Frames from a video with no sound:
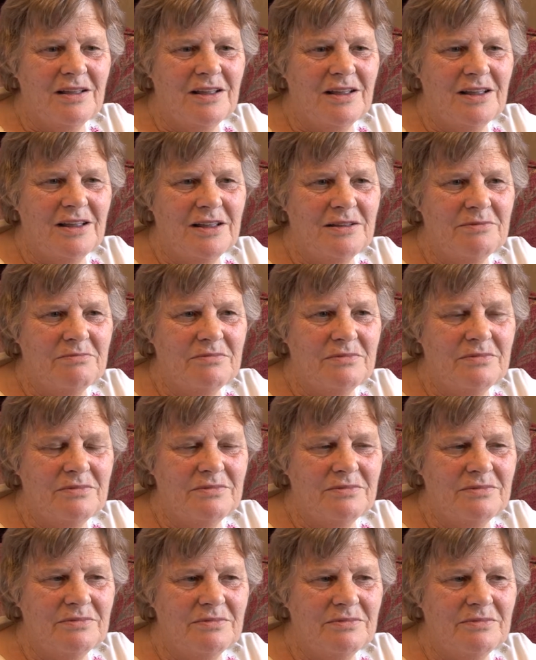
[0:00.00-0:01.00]

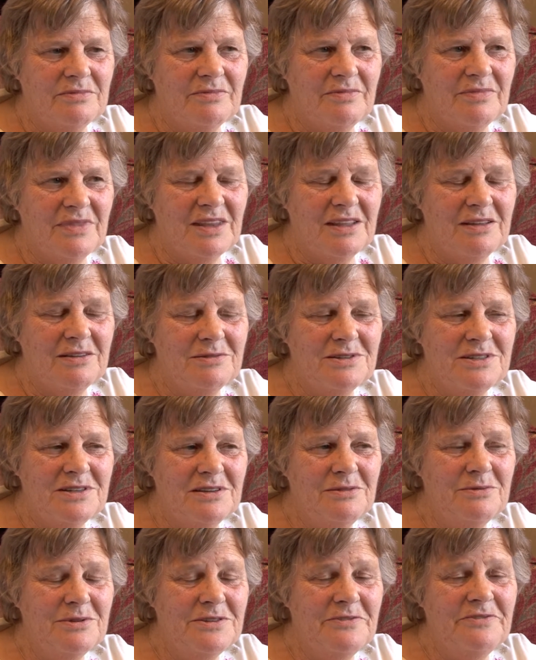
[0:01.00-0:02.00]

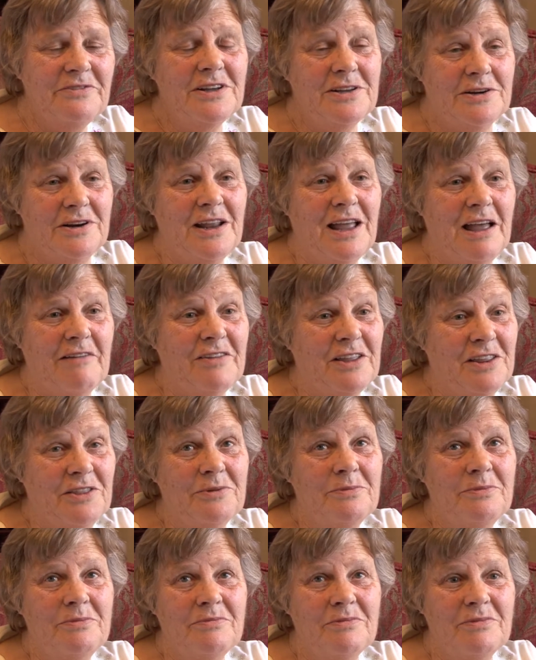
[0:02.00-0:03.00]
It was fun having
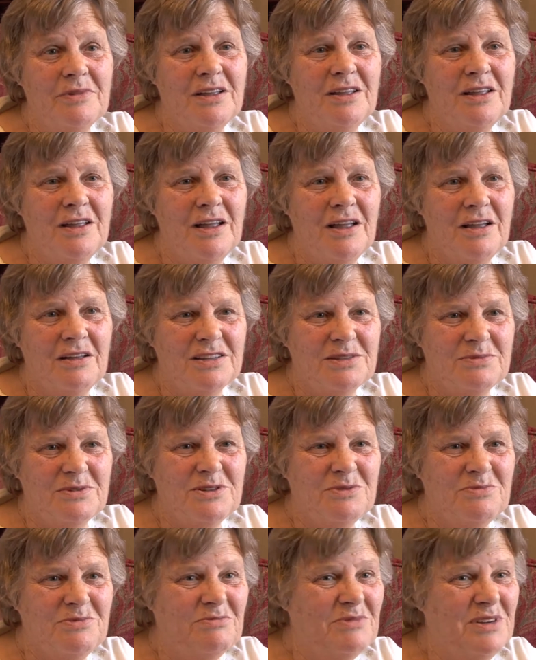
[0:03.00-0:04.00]
them. I
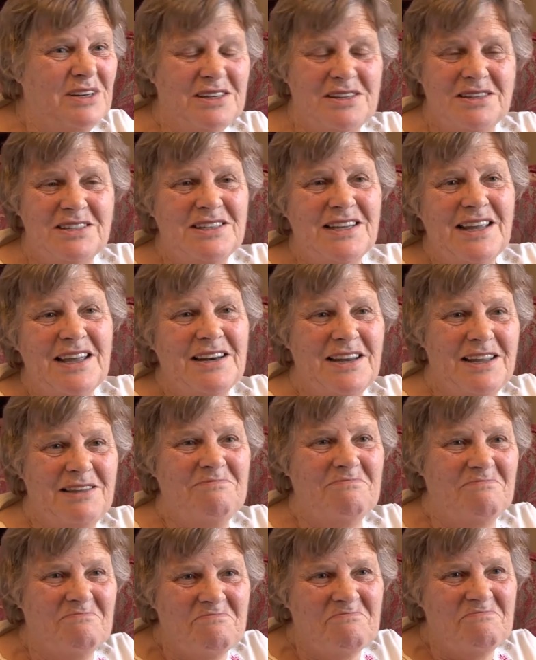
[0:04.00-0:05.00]
suppose we didn't see anything
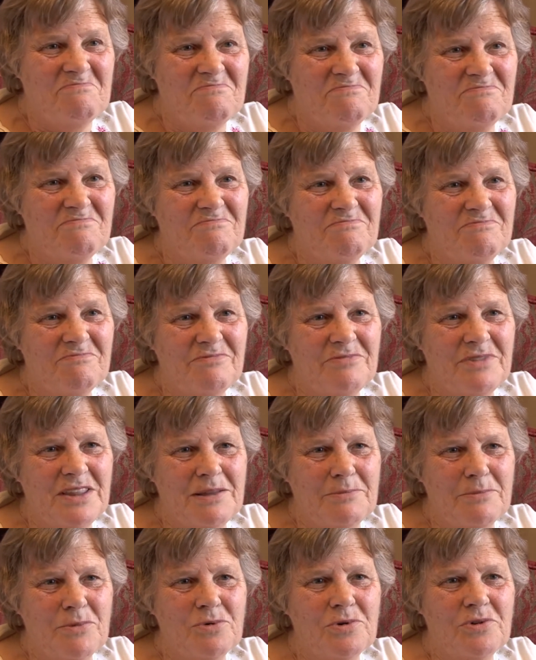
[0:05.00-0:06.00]

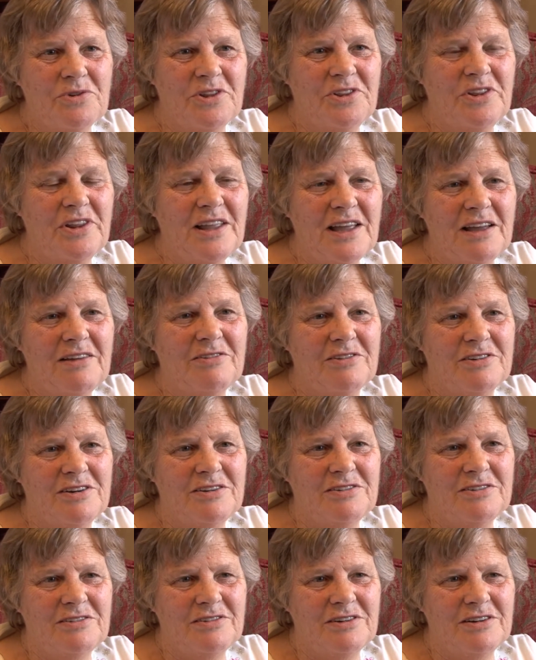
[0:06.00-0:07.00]
more than that.